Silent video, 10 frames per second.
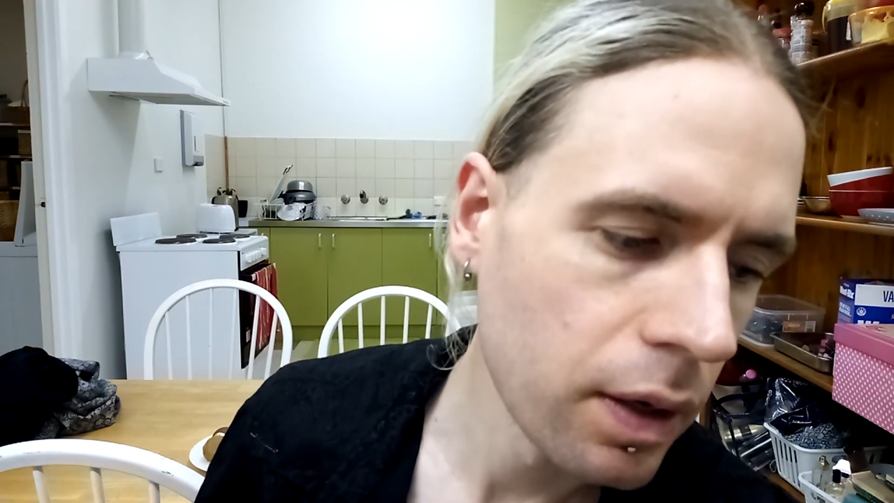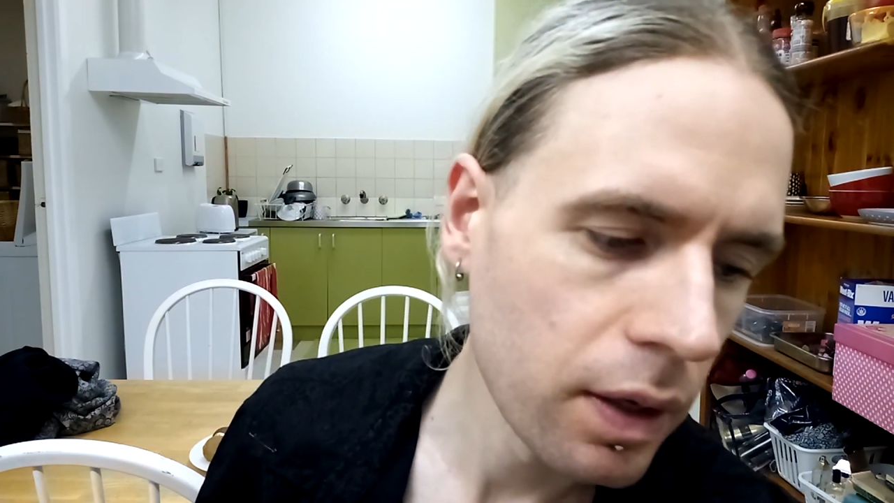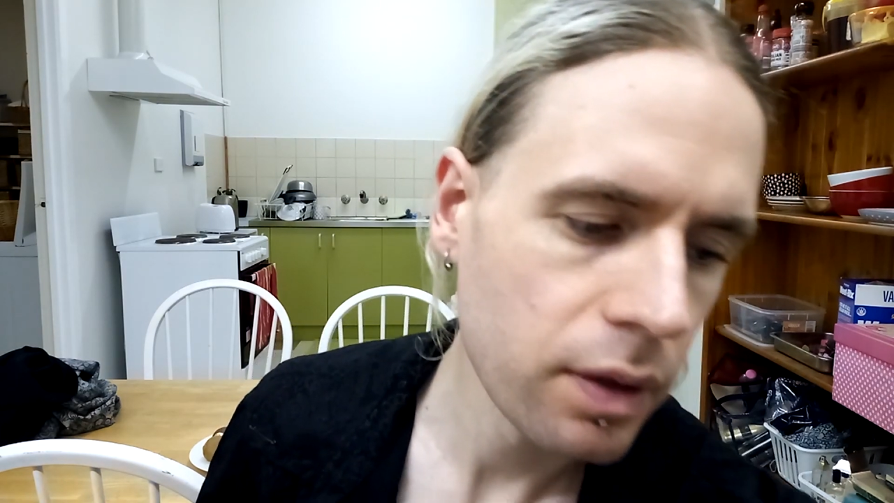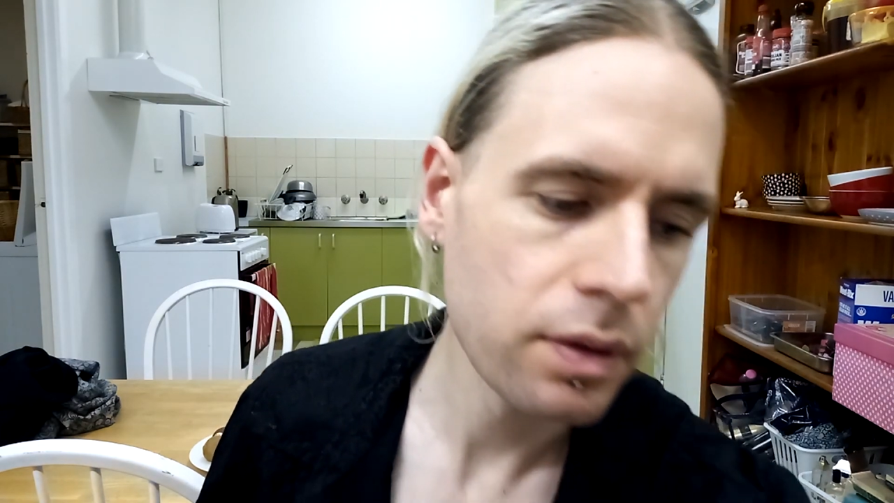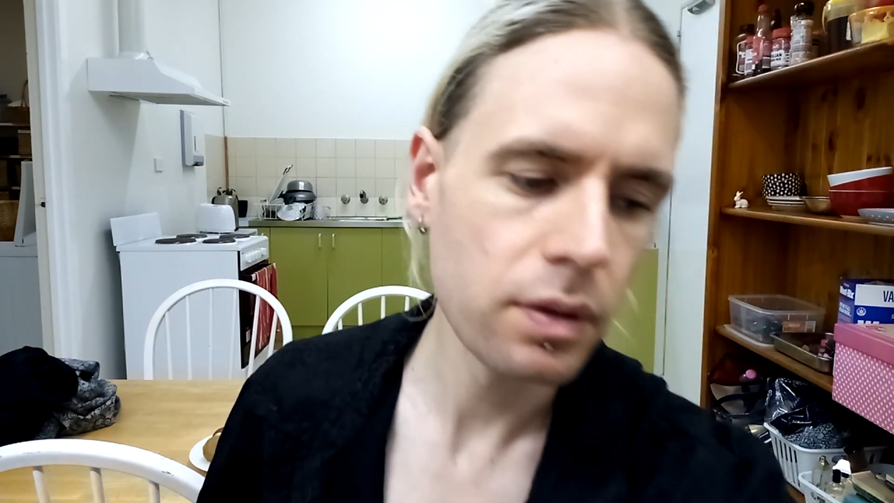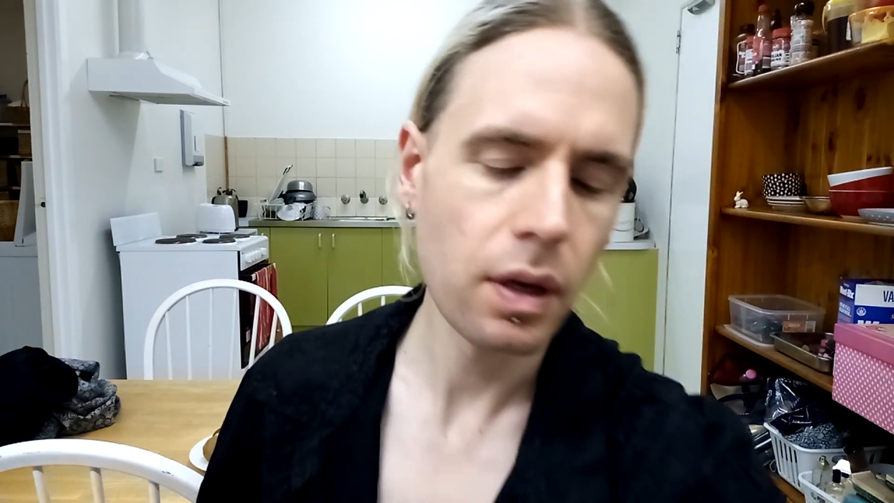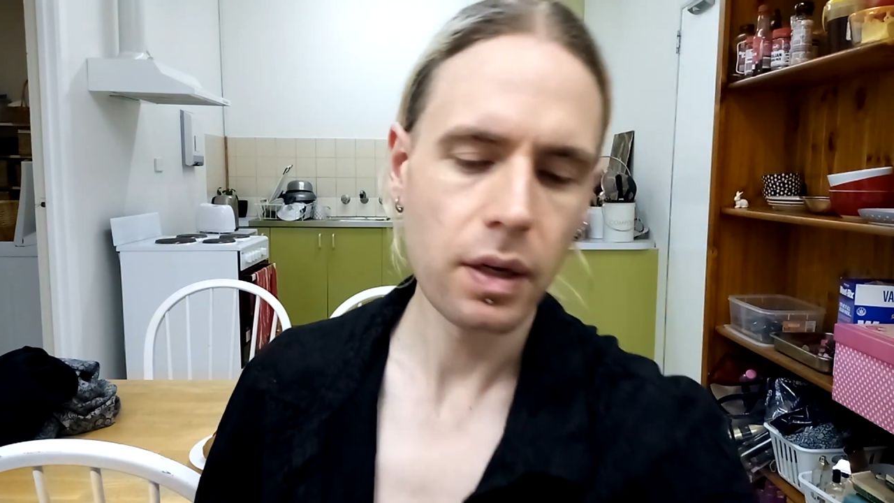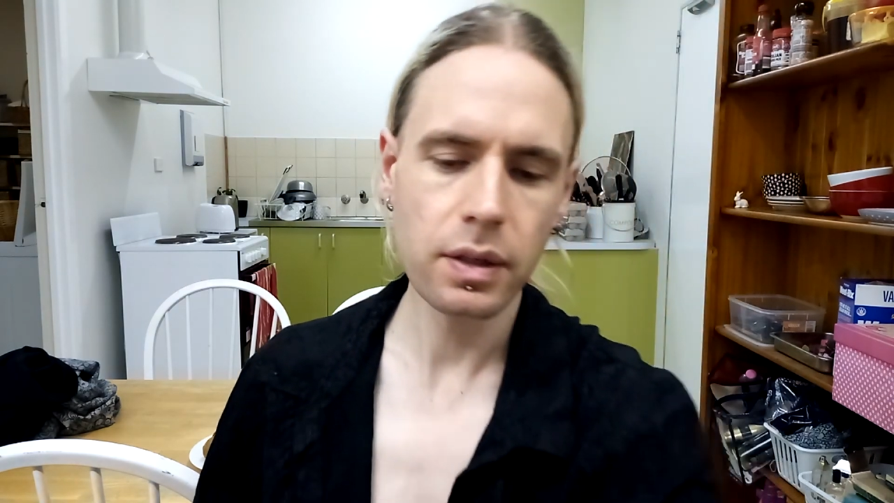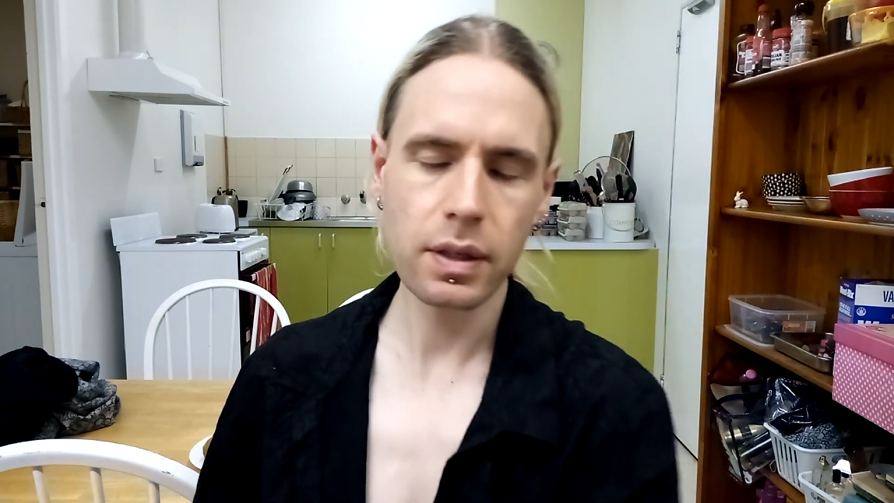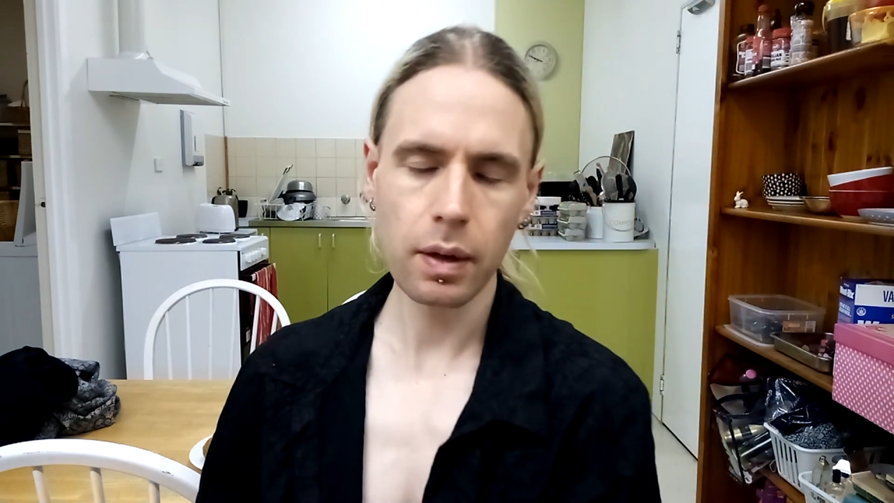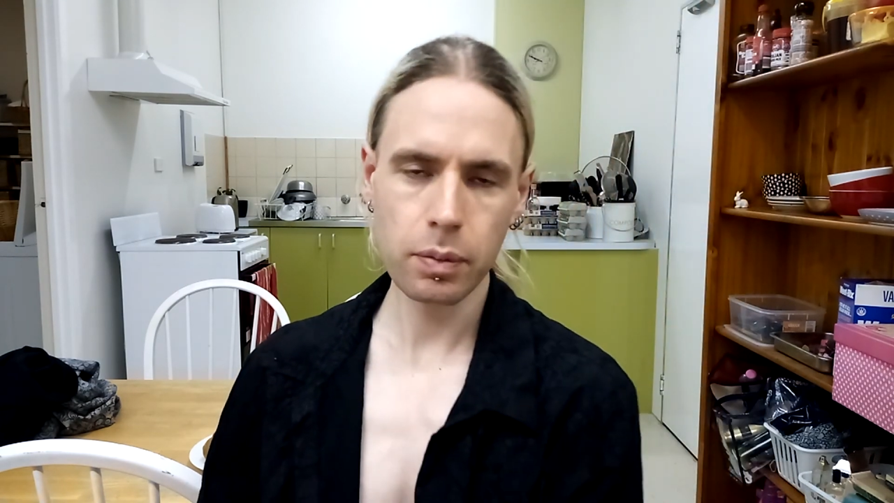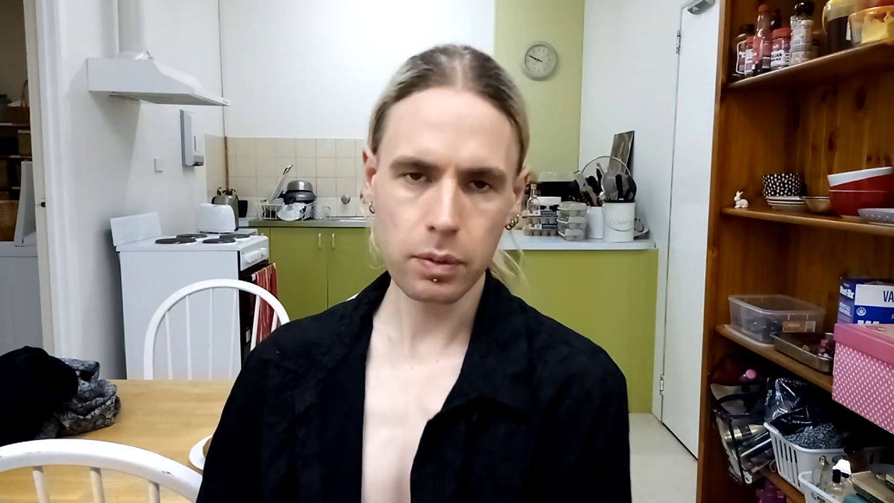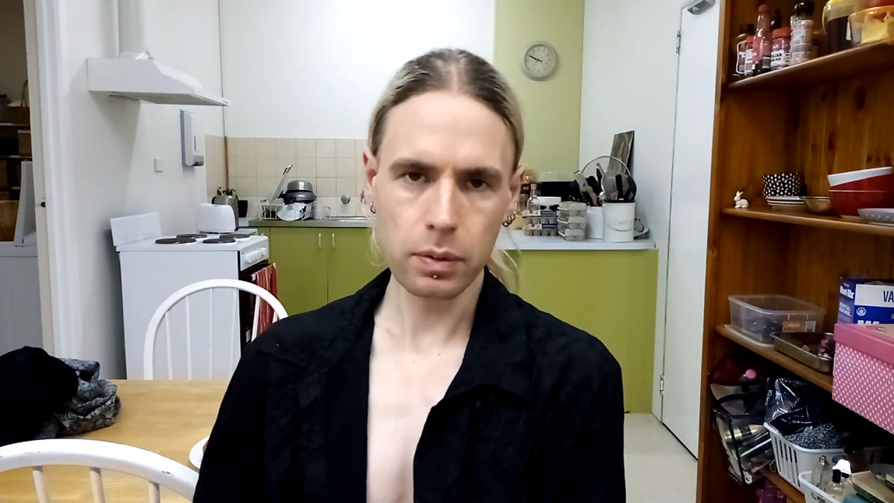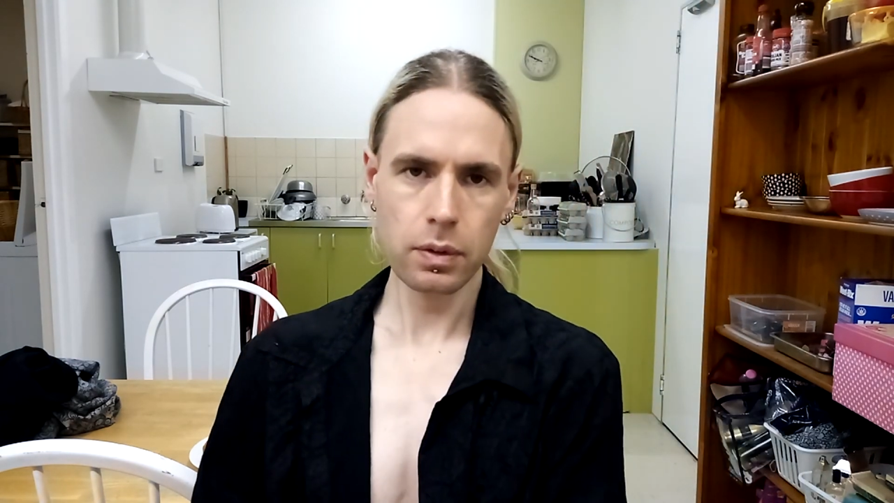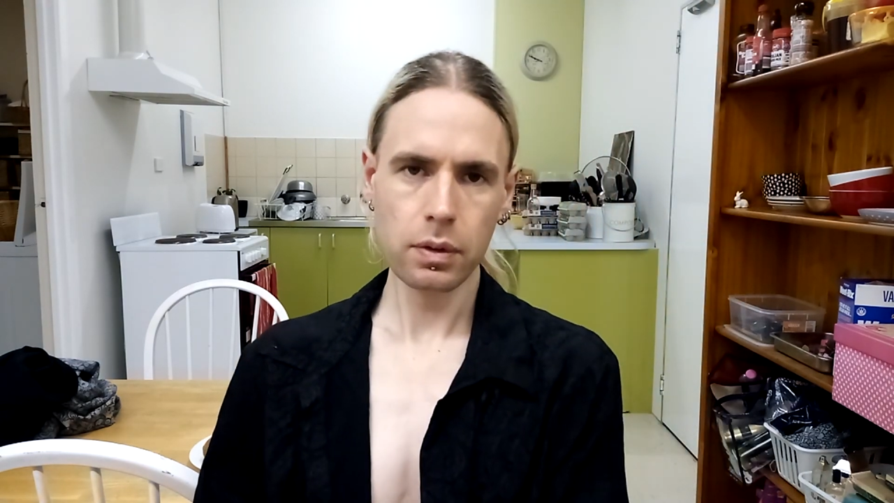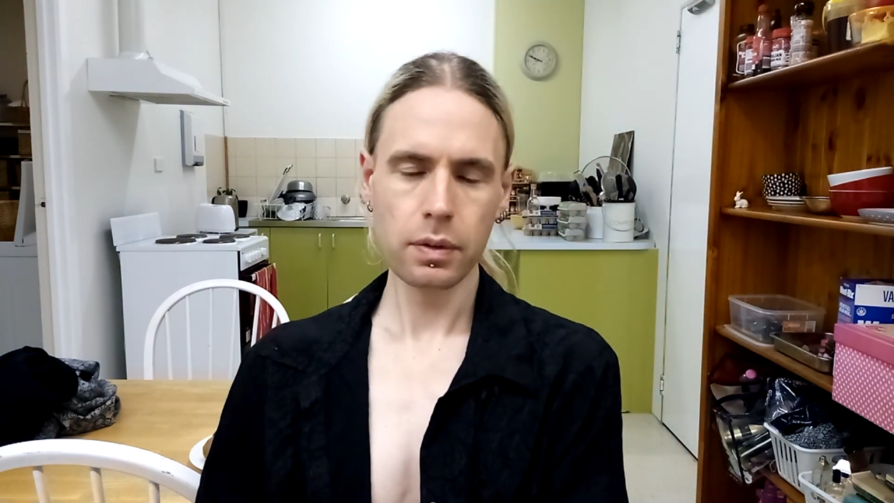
is doubled